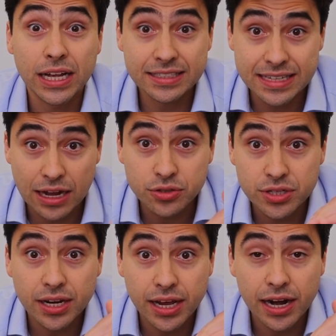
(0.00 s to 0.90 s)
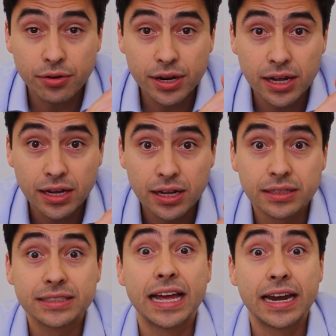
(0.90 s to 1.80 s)
that down stat area,
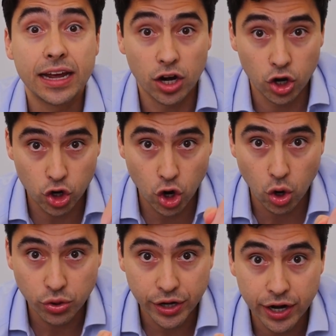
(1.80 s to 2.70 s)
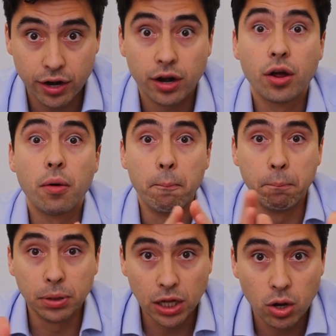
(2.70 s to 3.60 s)
then go there,
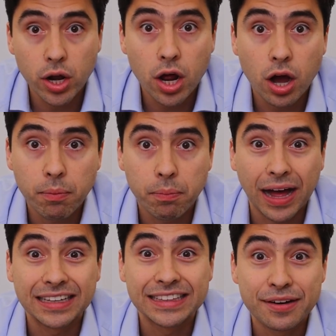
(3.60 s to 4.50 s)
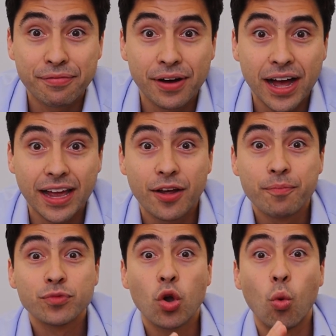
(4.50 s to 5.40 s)
blow it up, and then find
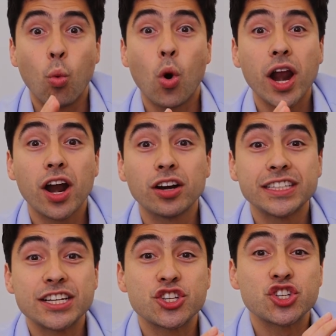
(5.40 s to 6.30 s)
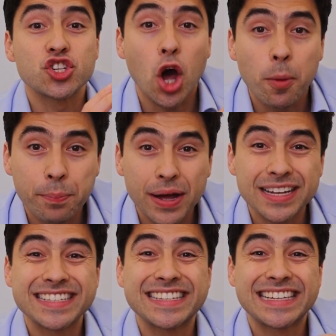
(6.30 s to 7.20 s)
what are the sub
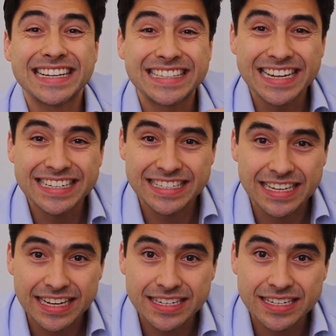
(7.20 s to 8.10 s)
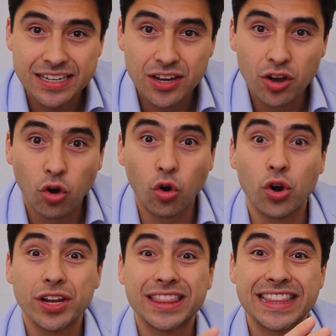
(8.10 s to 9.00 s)
statistics
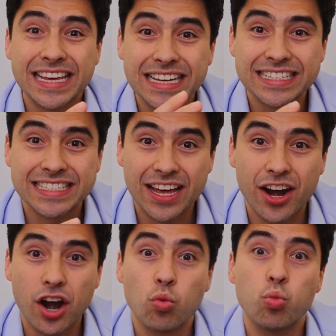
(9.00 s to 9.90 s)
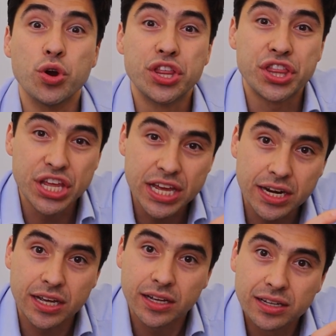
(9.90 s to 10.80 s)
or things that are
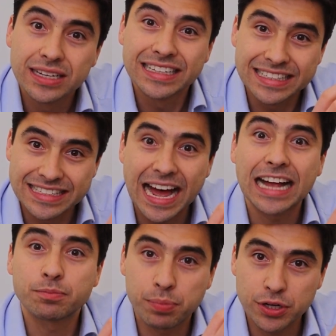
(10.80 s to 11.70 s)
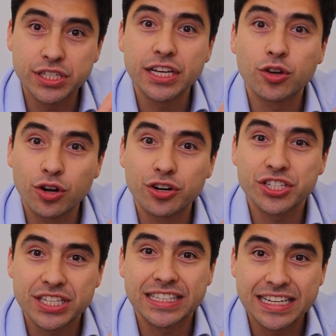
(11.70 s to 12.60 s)
within that particular
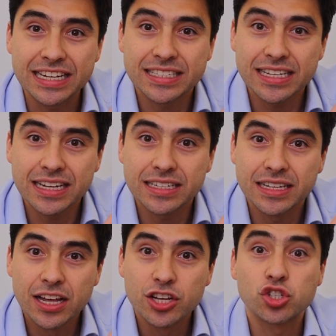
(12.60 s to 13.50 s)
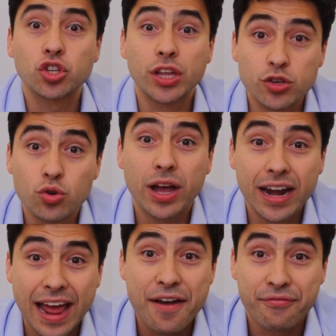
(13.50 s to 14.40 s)
statistic so that you
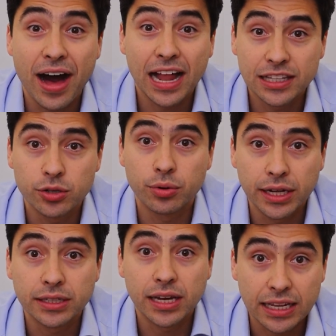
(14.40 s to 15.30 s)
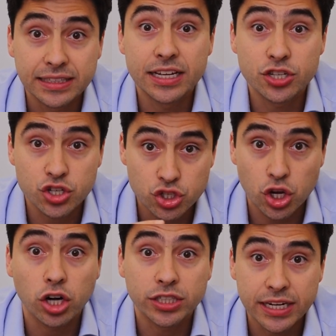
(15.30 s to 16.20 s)
can evaluate and then
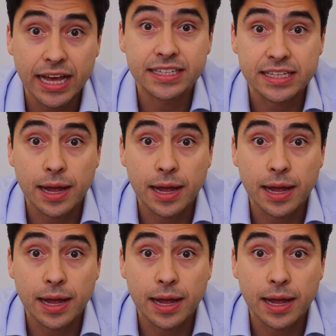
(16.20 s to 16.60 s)
start the next